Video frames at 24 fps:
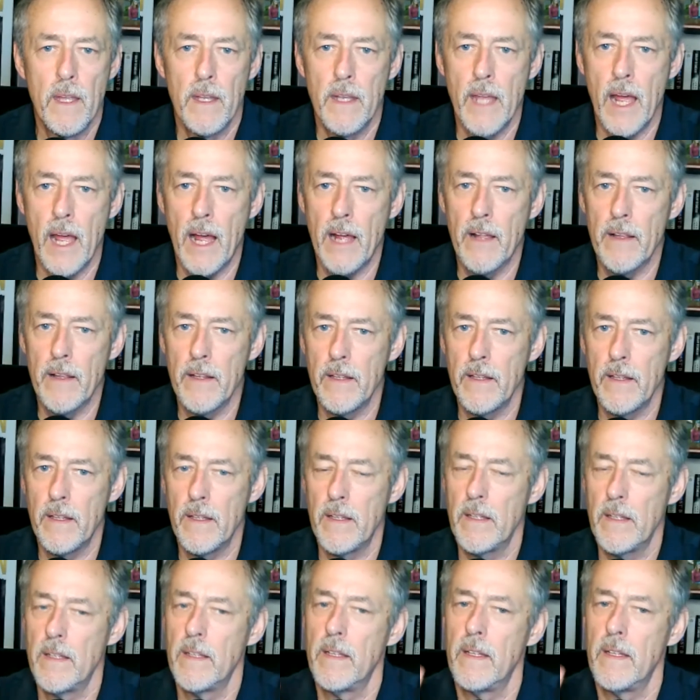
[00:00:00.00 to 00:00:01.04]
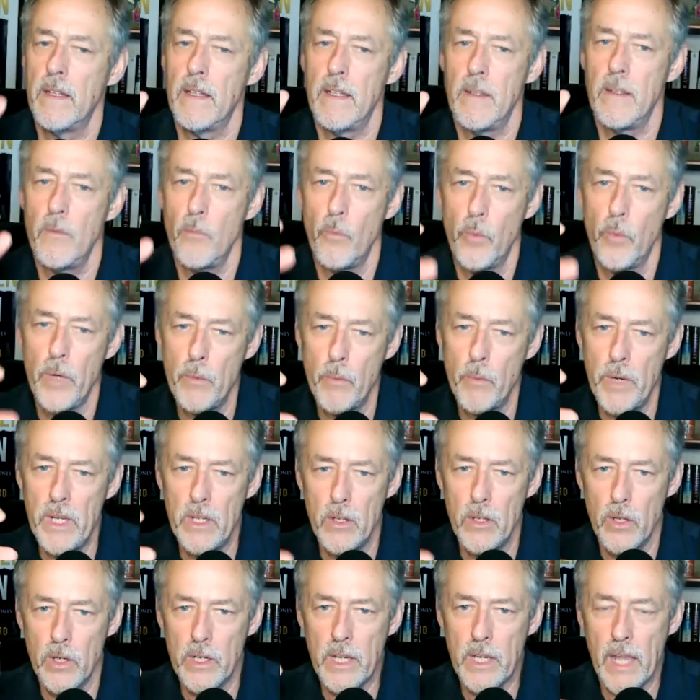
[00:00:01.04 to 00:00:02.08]
Now, when we
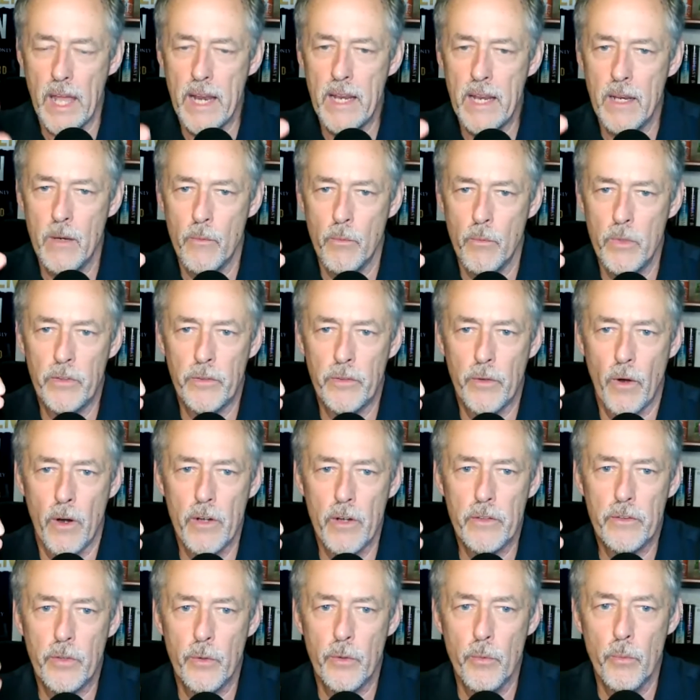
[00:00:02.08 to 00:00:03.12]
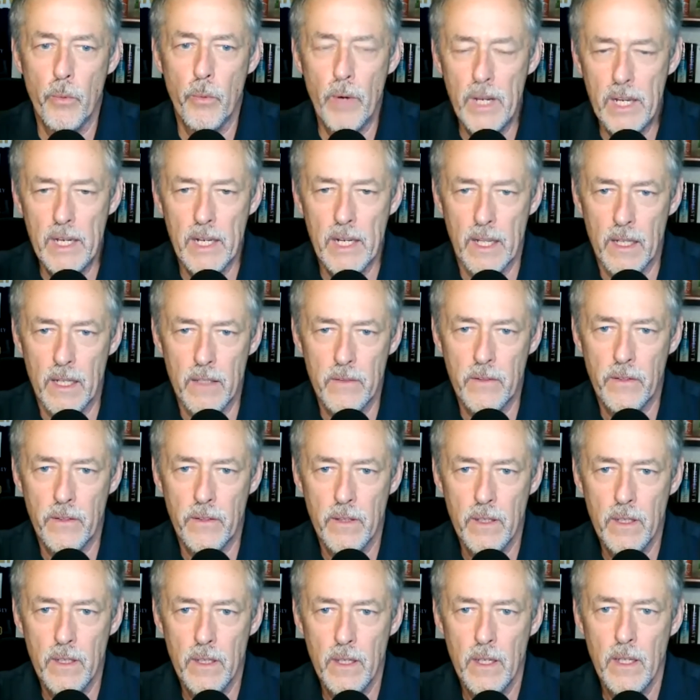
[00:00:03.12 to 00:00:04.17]
look at it and we start to read it,
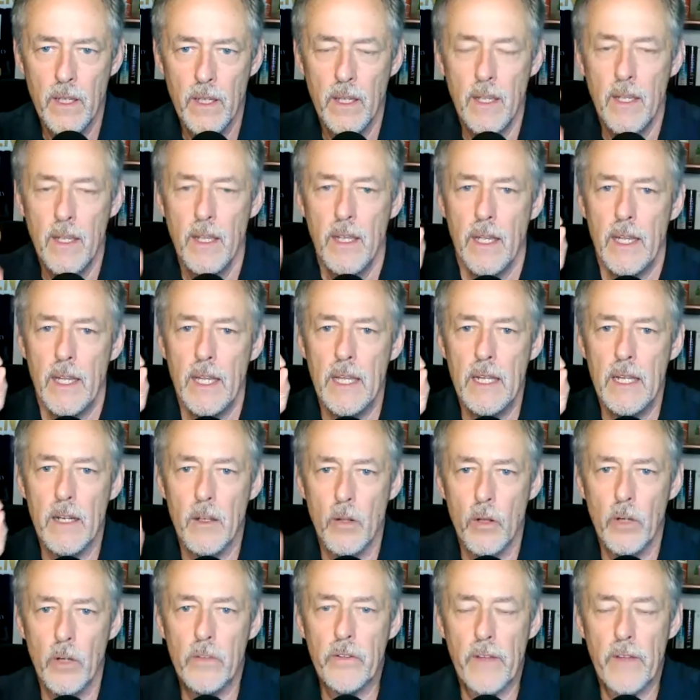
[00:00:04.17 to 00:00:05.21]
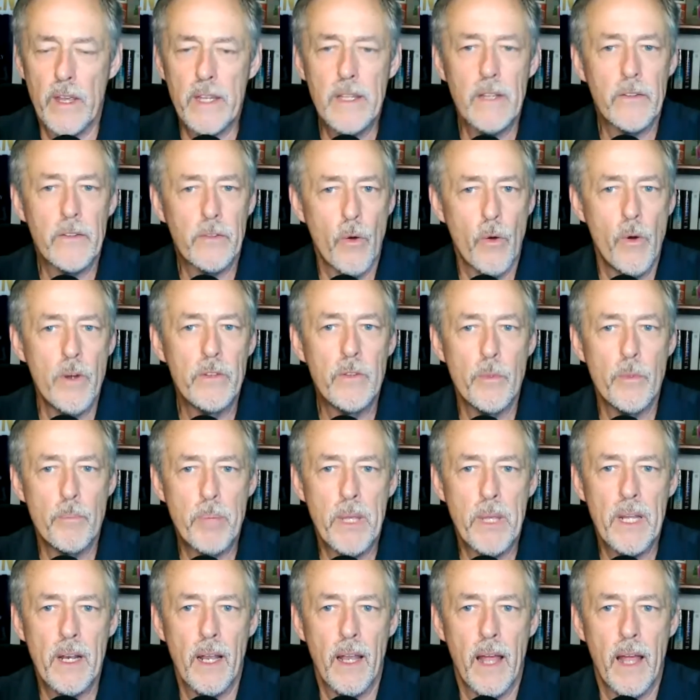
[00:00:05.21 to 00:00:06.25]
it looks like it's going to
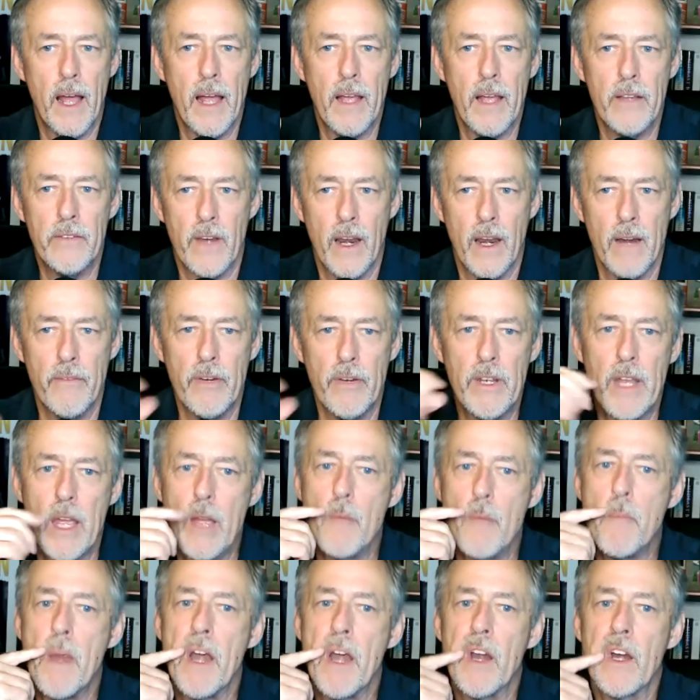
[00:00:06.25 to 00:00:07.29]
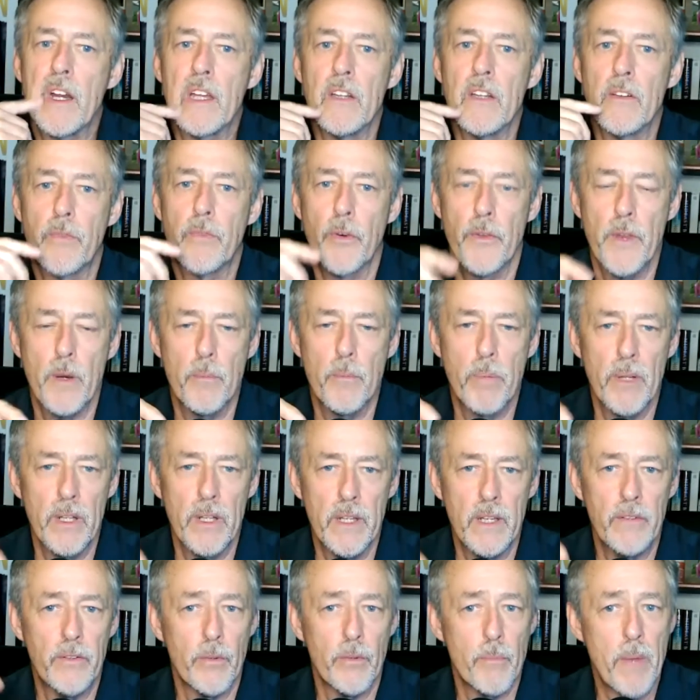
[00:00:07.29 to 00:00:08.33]
penalize everyday Americans for their
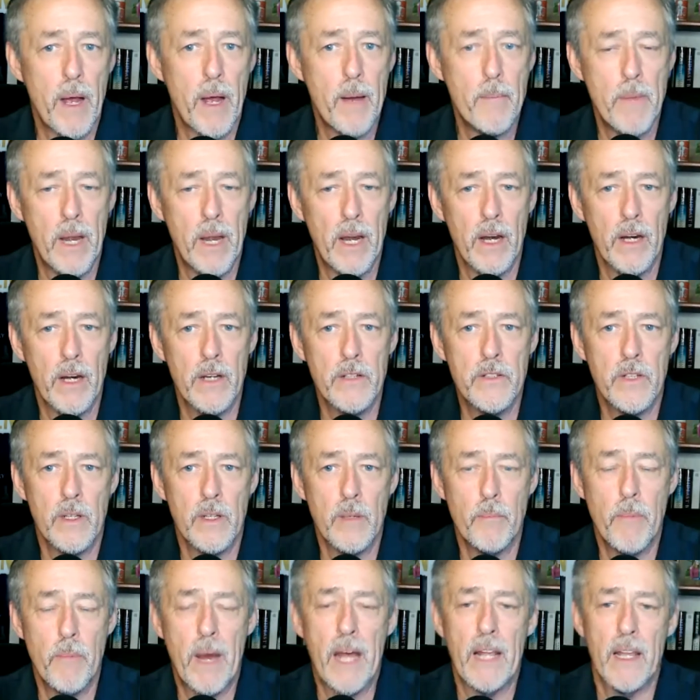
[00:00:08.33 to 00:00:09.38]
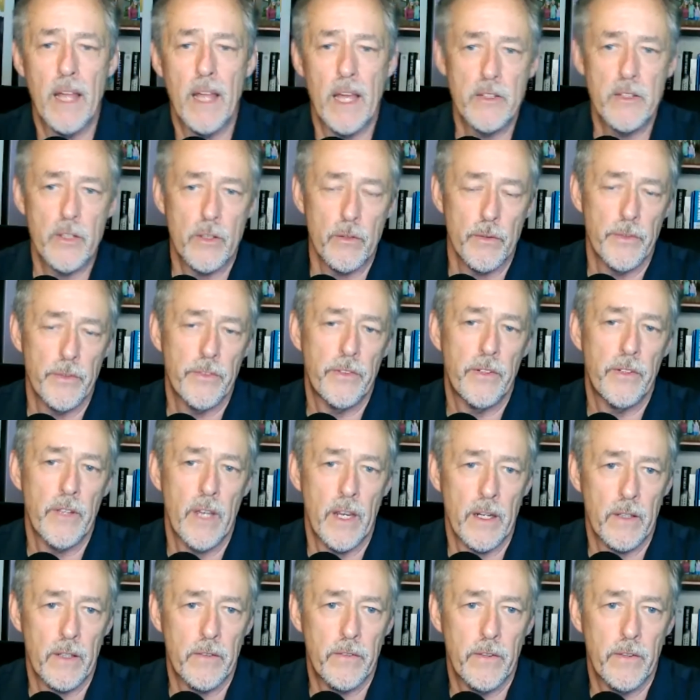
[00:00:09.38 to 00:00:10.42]
beliefs about marriage and biological
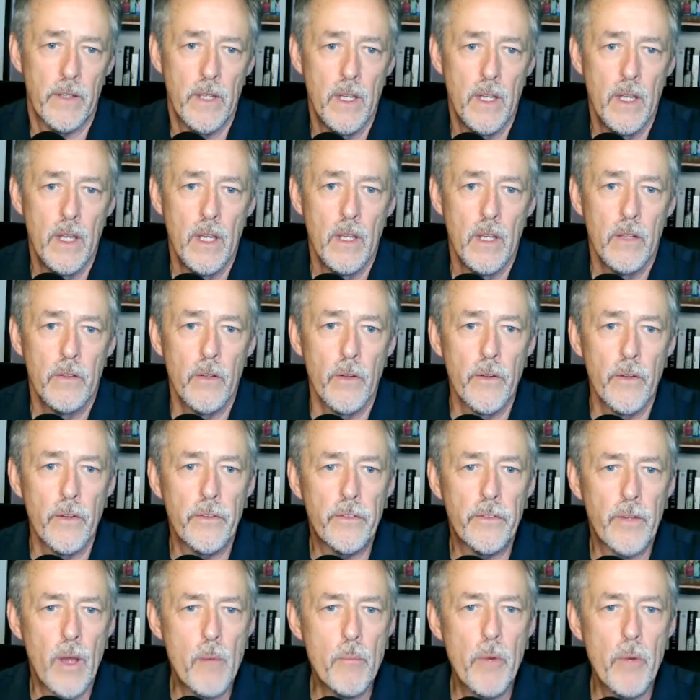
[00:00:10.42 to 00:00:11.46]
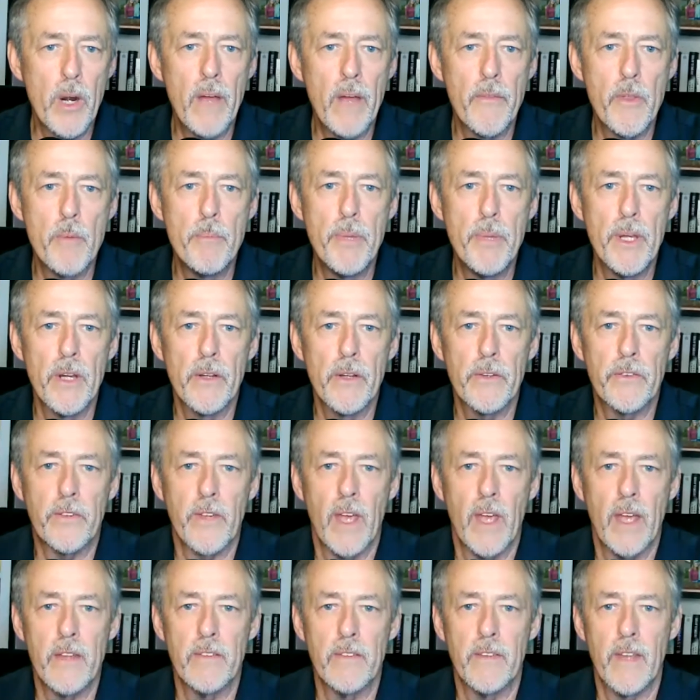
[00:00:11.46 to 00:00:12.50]
sex. So the summary of the bill
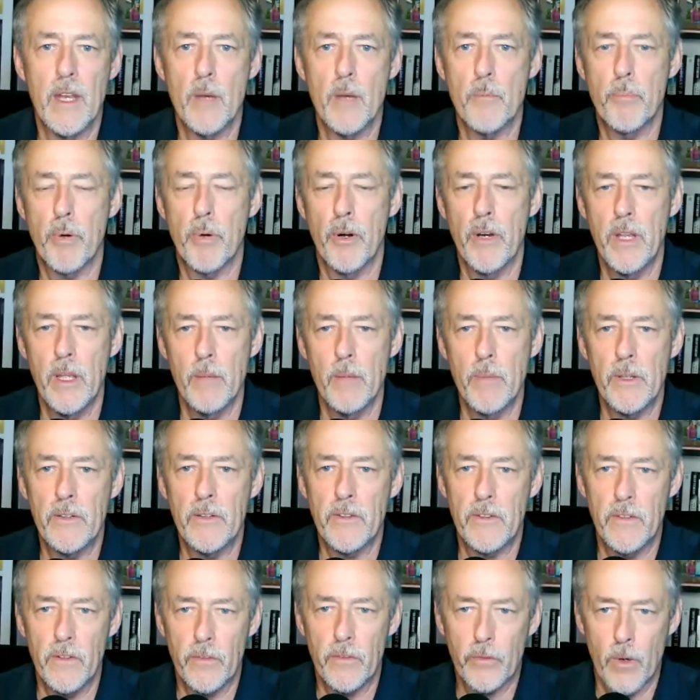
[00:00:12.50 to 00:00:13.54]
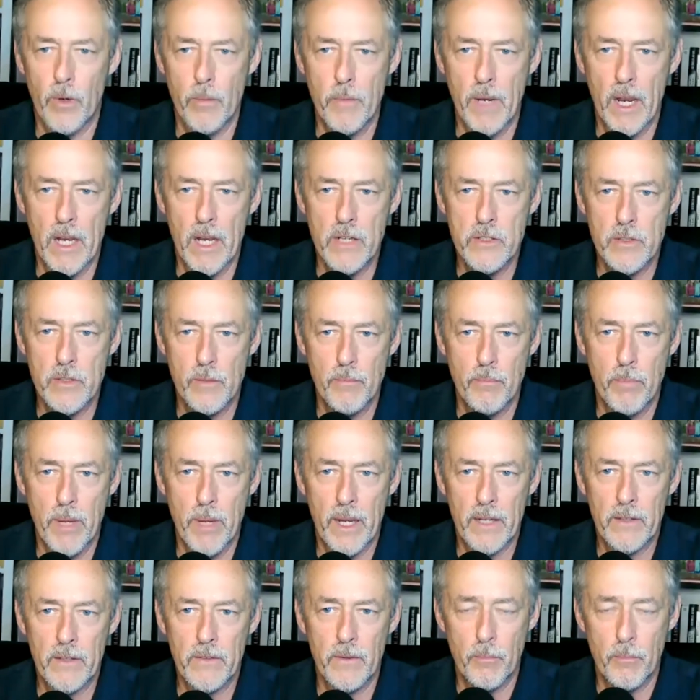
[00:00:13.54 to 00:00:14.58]
says that it prohibits discrimination
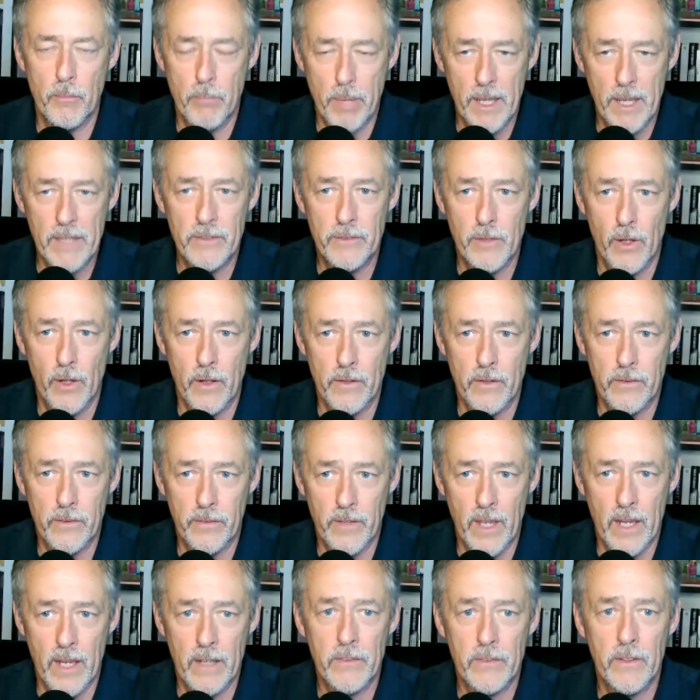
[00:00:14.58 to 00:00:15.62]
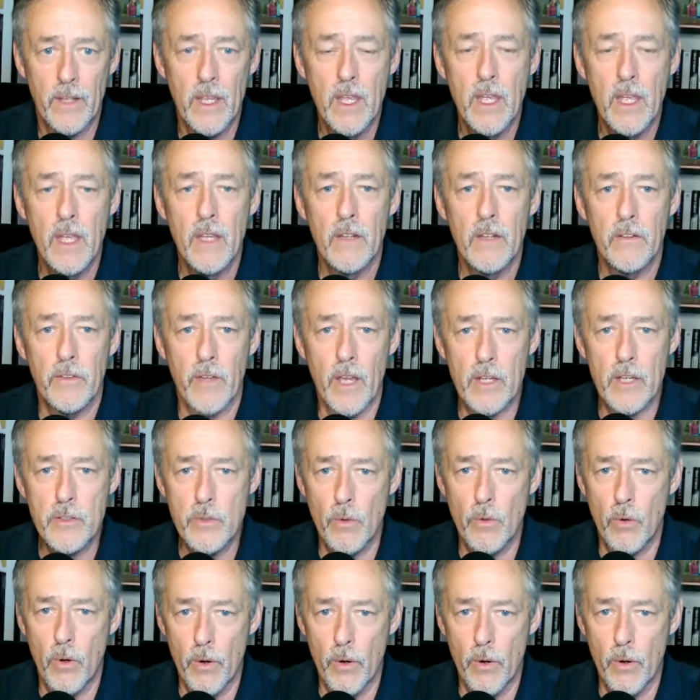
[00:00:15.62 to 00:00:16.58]
based on sex, sexual